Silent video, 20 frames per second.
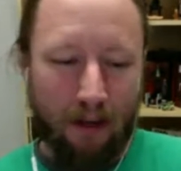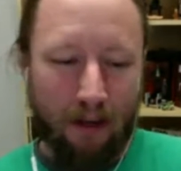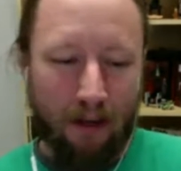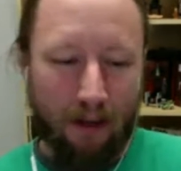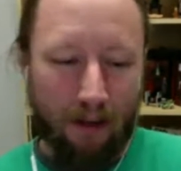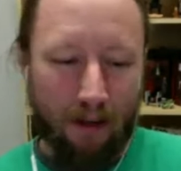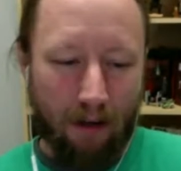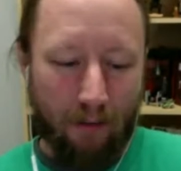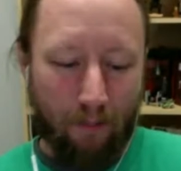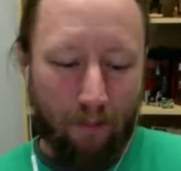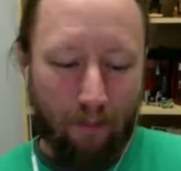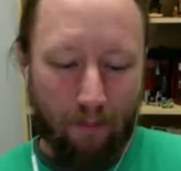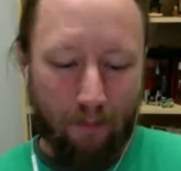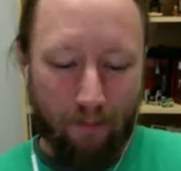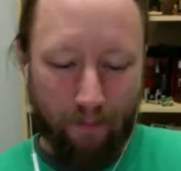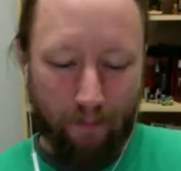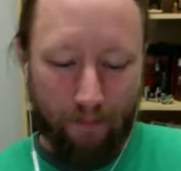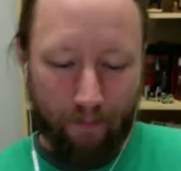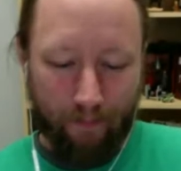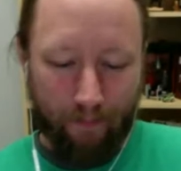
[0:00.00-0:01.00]
Um,
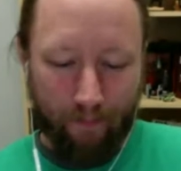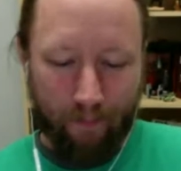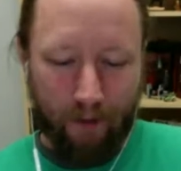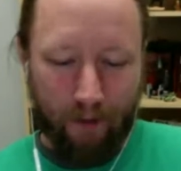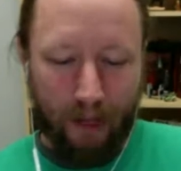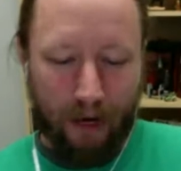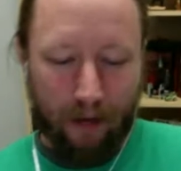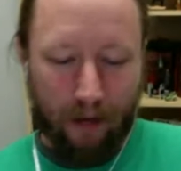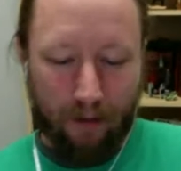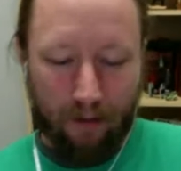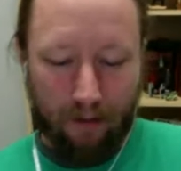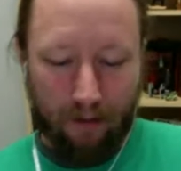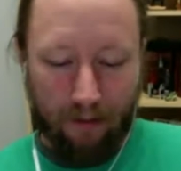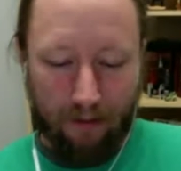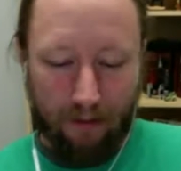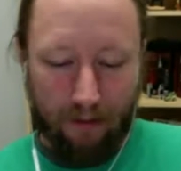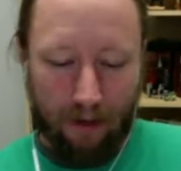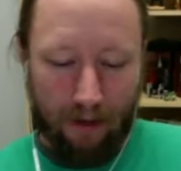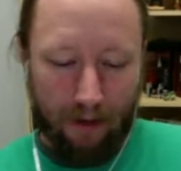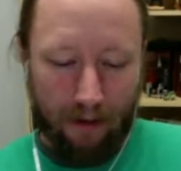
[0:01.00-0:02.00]
like
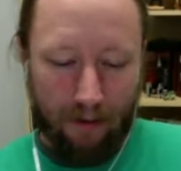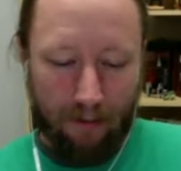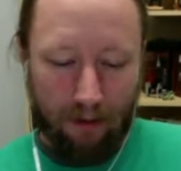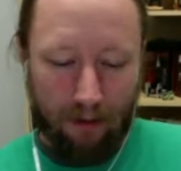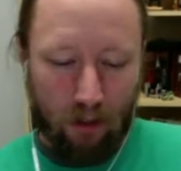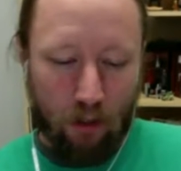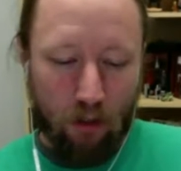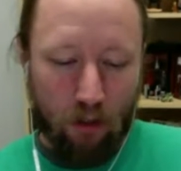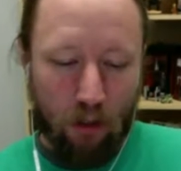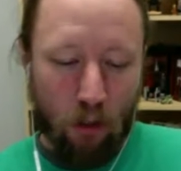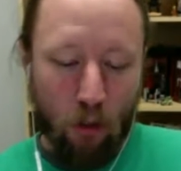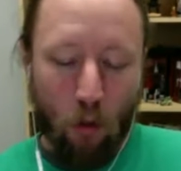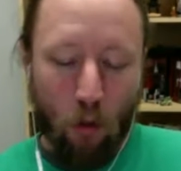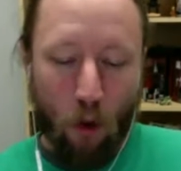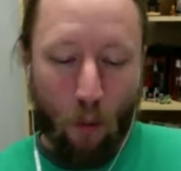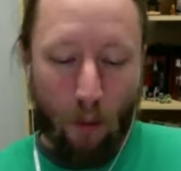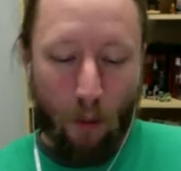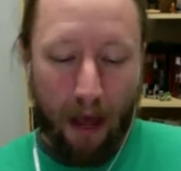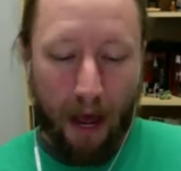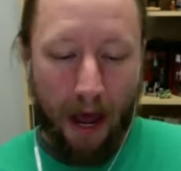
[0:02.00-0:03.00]
uh, duo
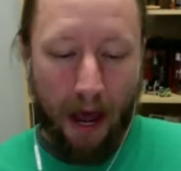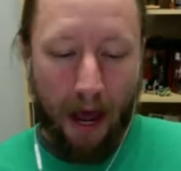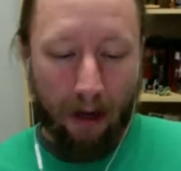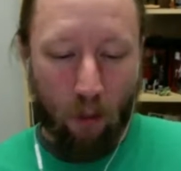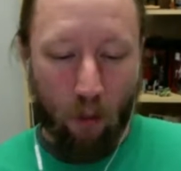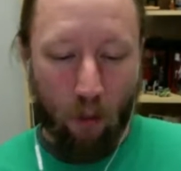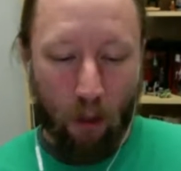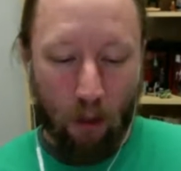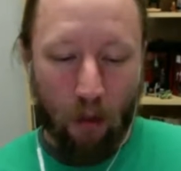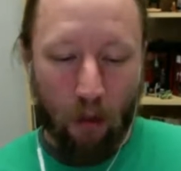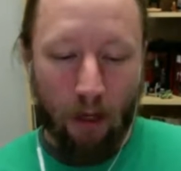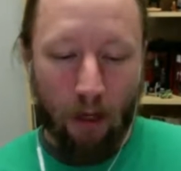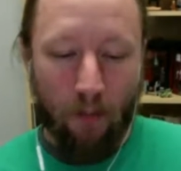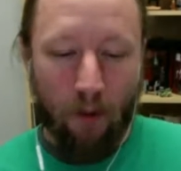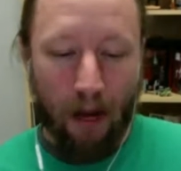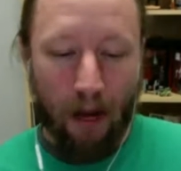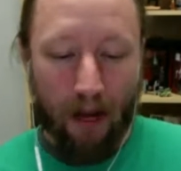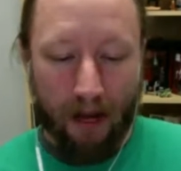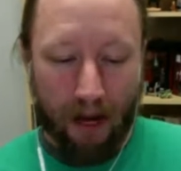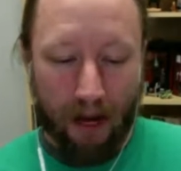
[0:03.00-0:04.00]
pack where you can buy
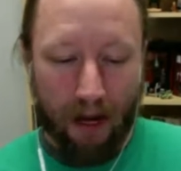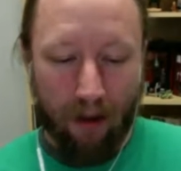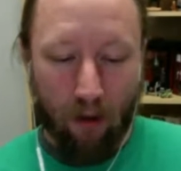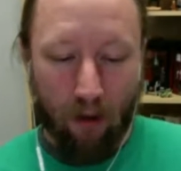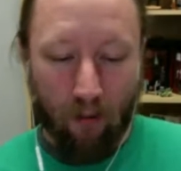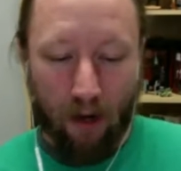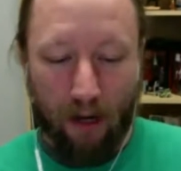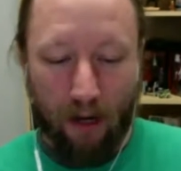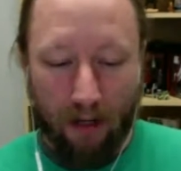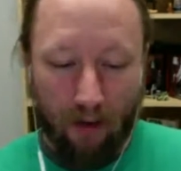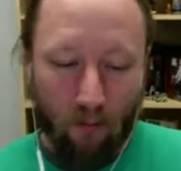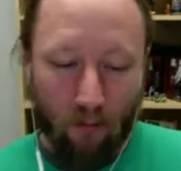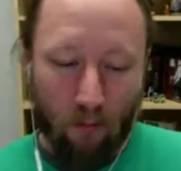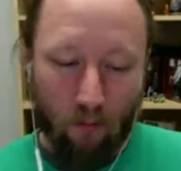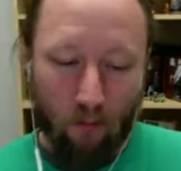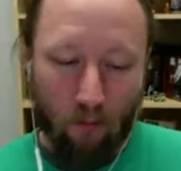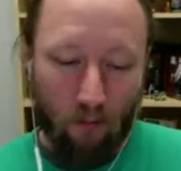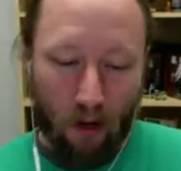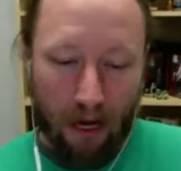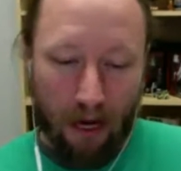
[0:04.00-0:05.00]
Kylo Ren and
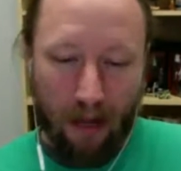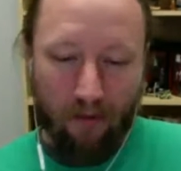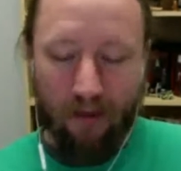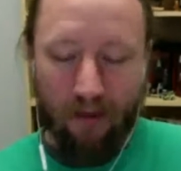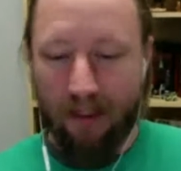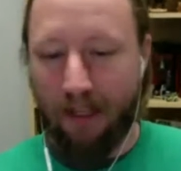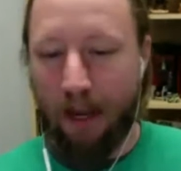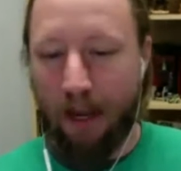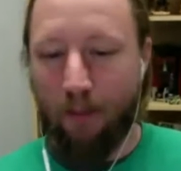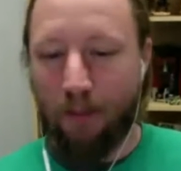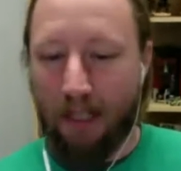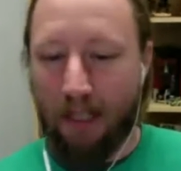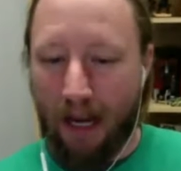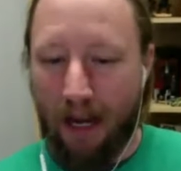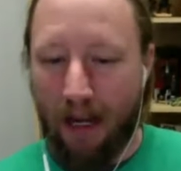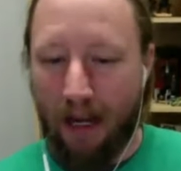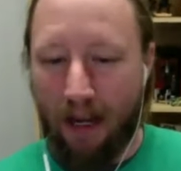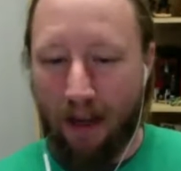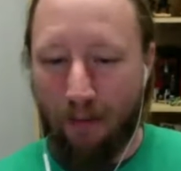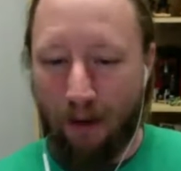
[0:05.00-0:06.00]
Rey at the same
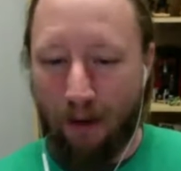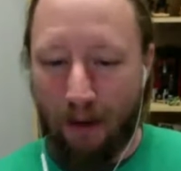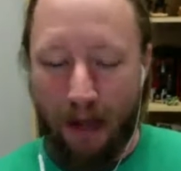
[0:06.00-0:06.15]
time.